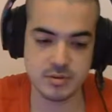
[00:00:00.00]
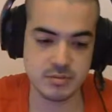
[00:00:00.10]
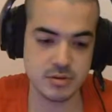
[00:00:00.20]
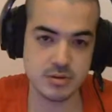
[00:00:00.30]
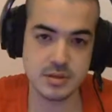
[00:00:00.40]

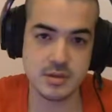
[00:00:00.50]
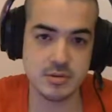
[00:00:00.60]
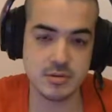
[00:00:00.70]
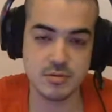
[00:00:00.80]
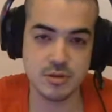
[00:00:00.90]
We're just
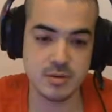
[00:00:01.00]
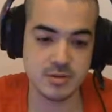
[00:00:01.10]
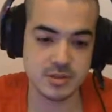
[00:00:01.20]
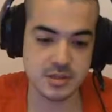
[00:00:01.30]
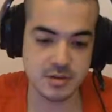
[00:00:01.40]
able to jam
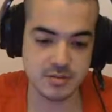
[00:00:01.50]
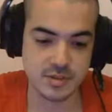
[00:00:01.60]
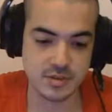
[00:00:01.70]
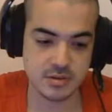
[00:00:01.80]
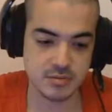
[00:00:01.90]

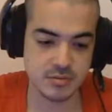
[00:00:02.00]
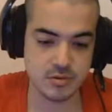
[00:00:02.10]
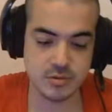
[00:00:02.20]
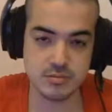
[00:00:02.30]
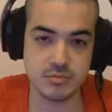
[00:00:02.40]
ourselves,
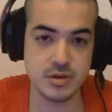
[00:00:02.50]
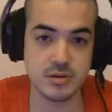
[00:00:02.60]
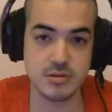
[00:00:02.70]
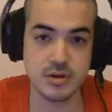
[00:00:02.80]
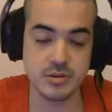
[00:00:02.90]
which is really
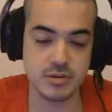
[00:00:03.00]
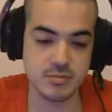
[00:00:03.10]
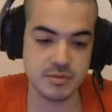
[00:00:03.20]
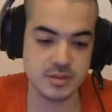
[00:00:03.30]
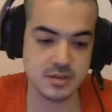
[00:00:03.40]
great,
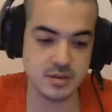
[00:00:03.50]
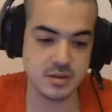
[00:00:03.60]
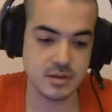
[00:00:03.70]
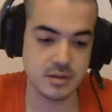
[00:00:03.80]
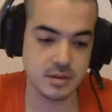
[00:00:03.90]
obviously.
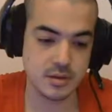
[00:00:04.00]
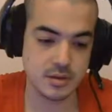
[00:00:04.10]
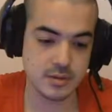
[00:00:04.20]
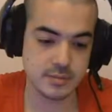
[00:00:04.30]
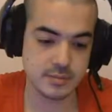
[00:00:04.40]

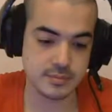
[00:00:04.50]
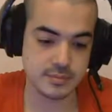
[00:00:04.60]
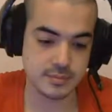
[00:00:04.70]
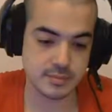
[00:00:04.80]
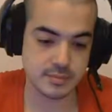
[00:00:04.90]

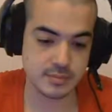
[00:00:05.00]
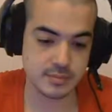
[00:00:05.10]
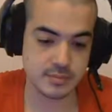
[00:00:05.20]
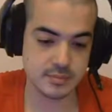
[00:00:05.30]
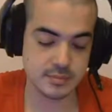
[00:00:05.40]

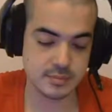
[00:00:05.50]
Mm,